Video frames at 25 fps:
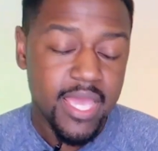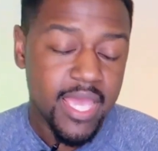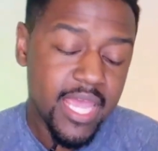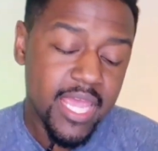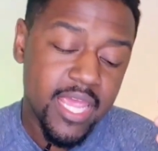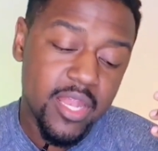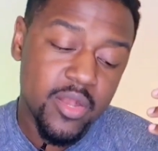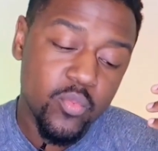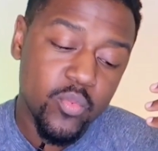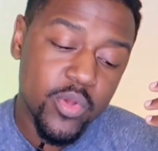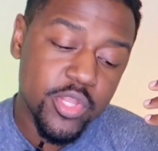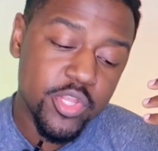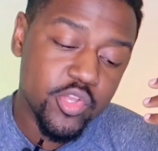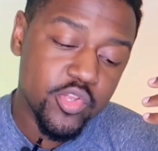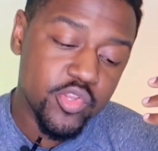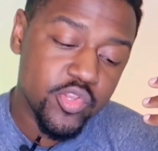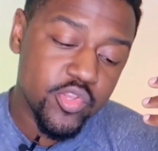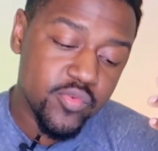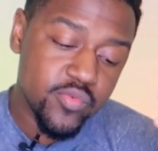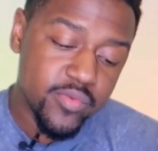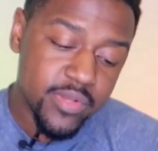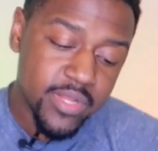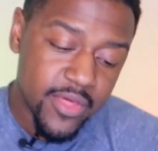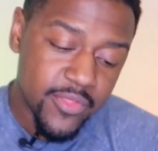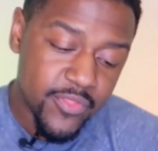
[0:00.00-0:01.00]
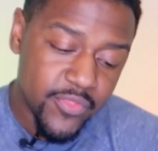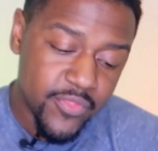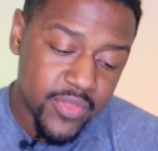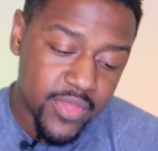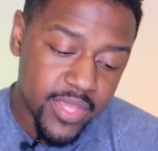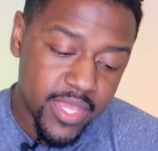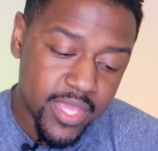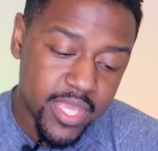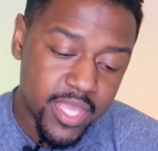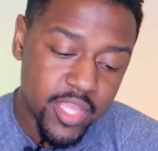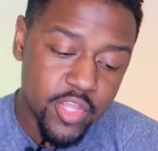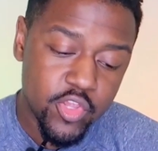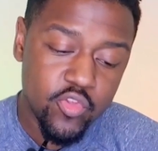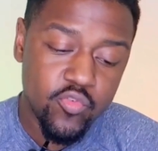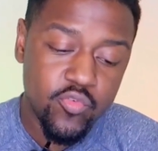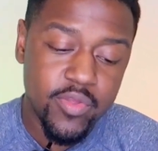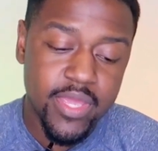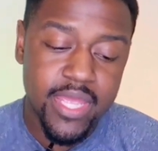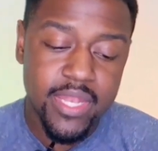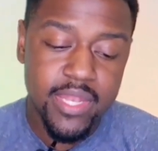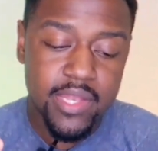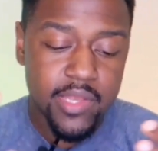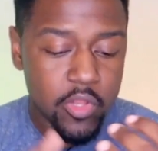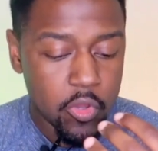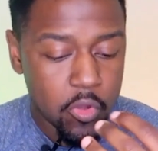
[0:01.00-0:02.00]
And when you do nothing, you
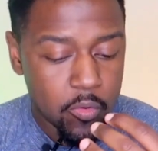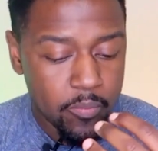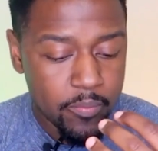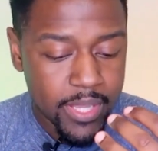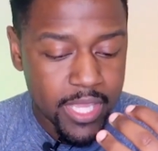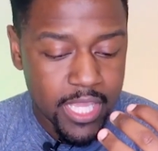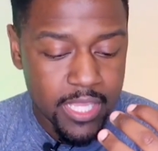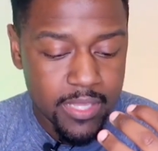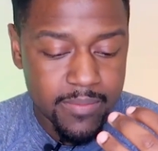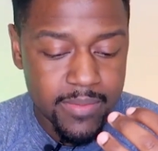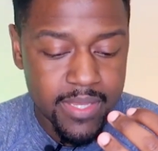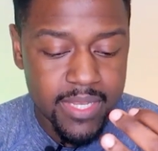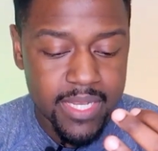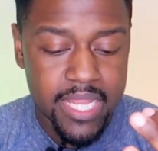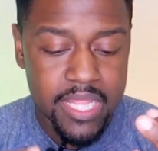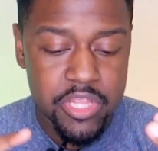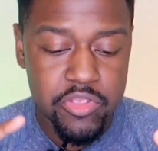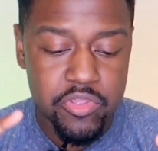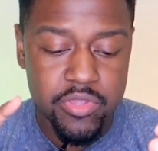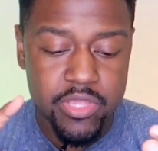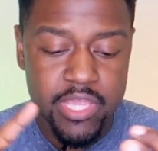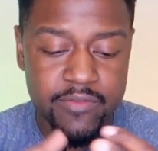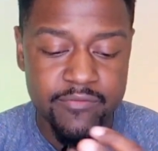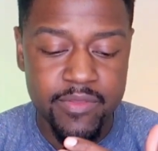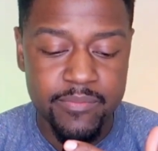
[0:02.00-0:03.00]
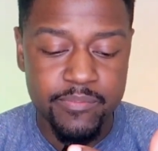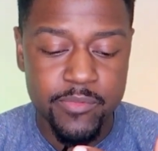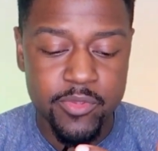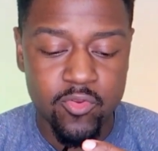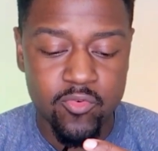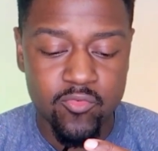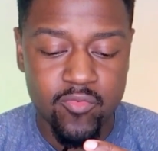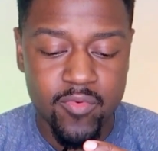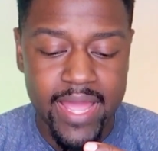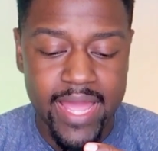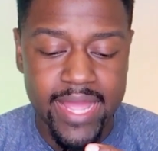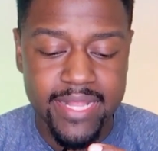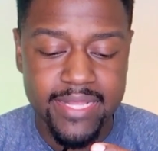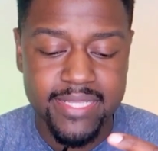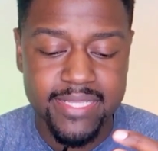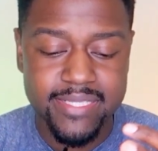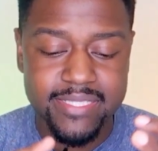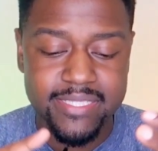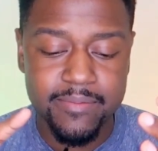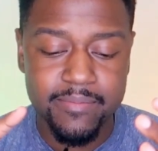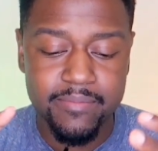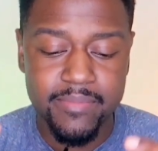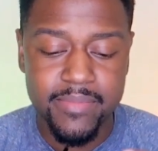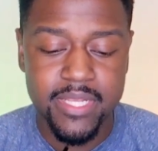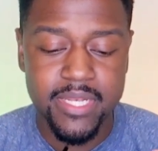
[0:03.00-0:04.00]
get no payment and you give up your right to
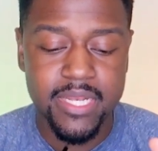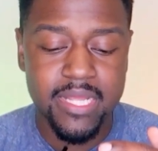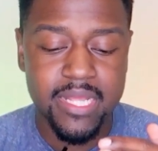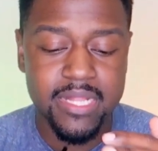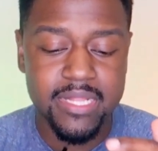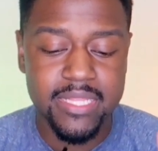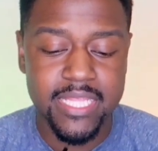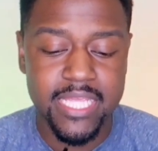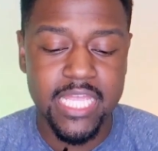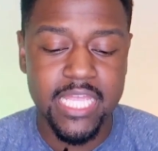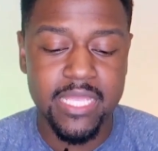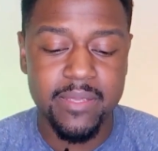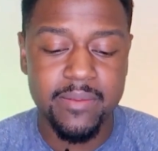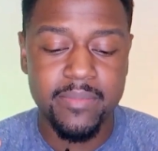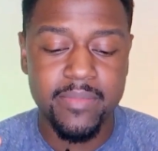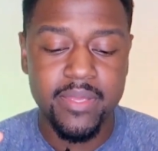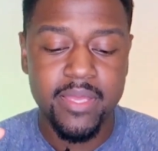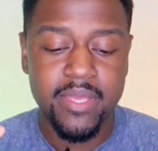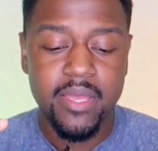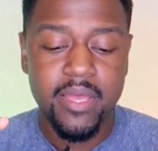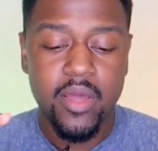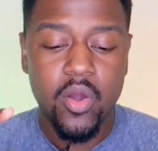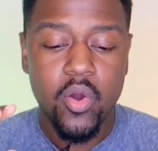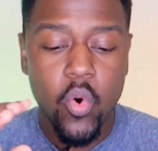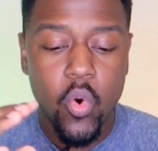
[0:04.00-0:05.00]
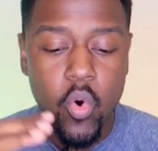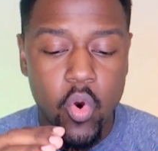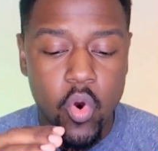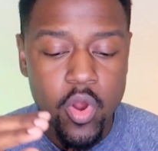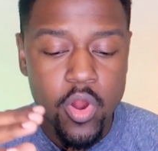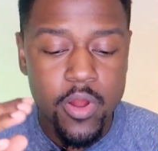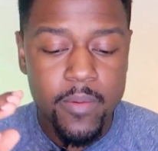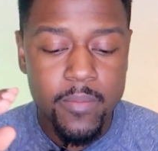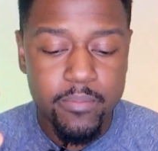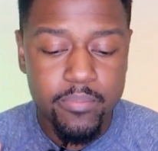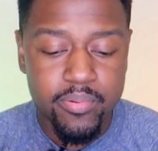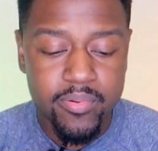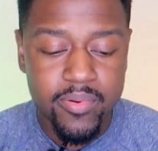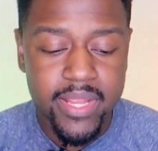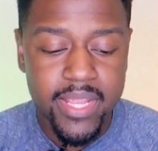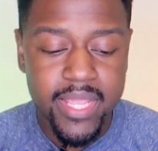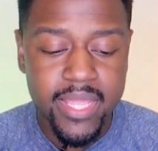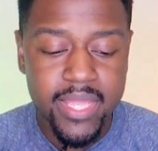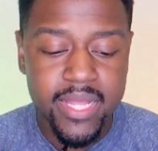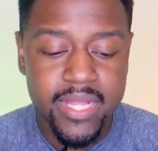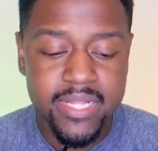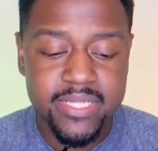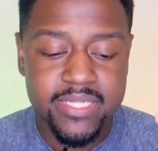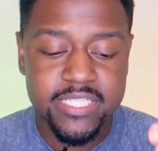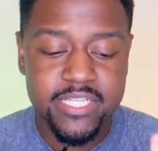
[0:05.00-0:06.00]
submit a claim or
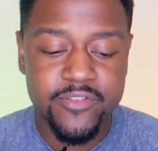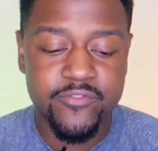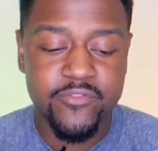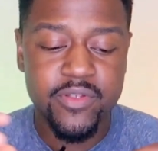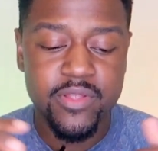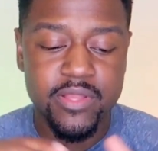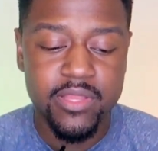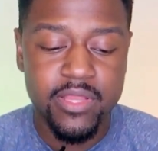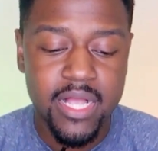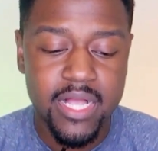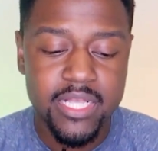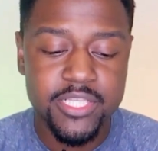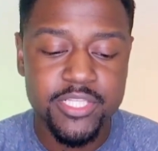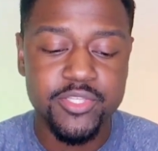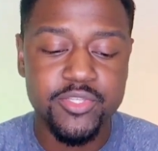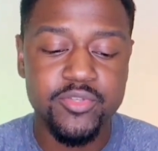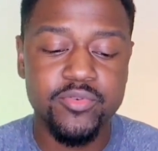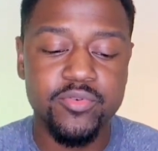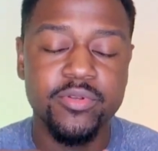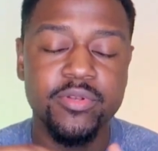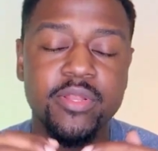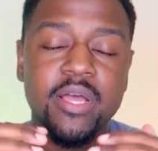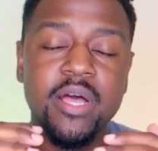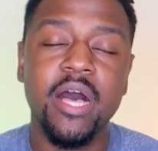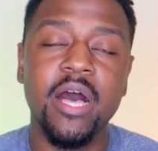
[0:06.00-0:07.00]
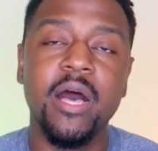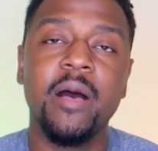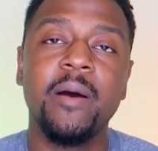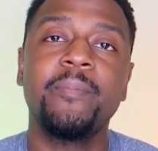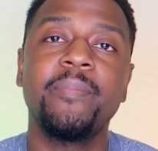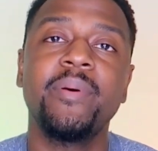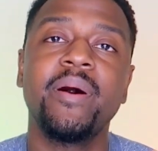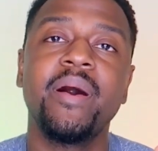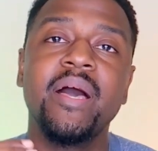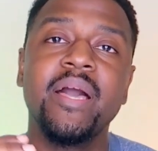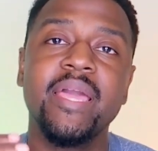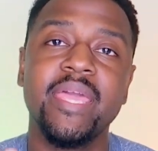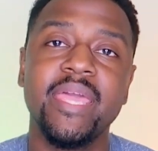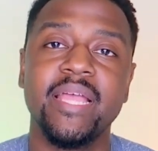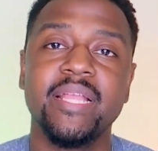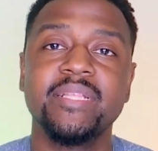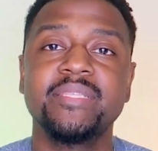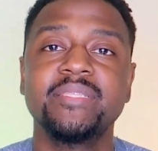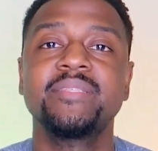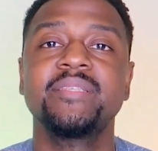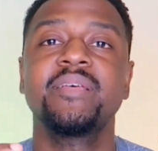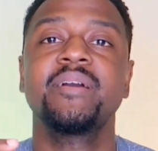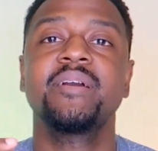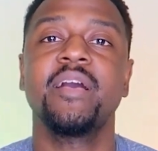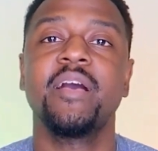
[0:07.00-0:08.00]
bring a different lawsuit up
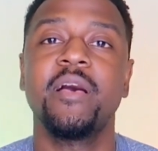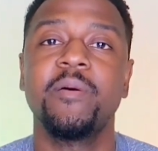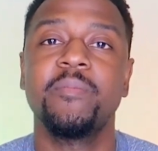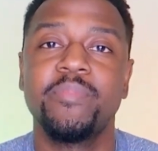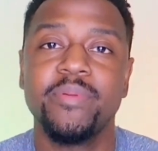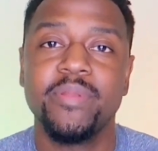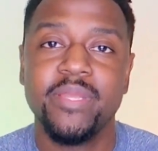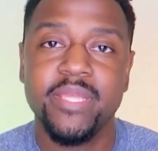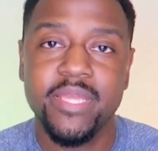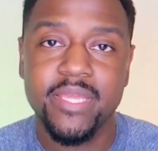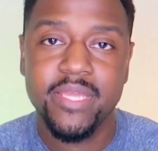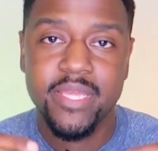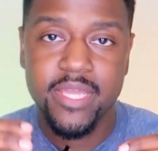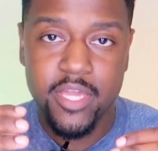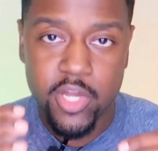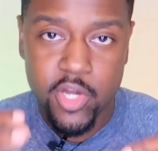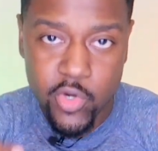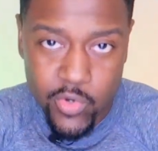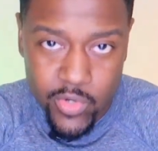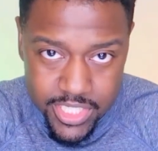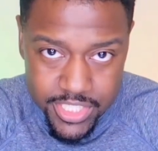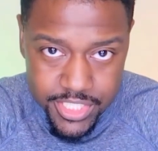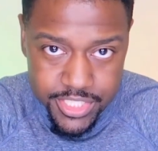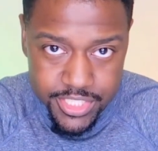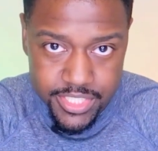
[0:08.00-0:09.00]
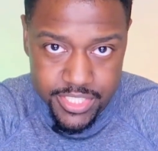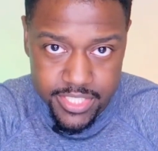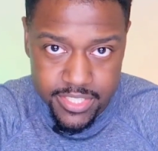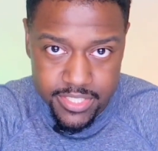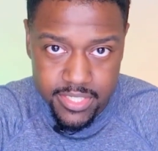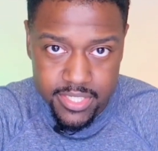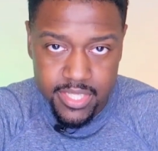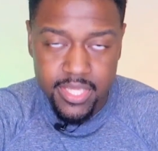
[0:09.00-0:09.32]
against the company in question.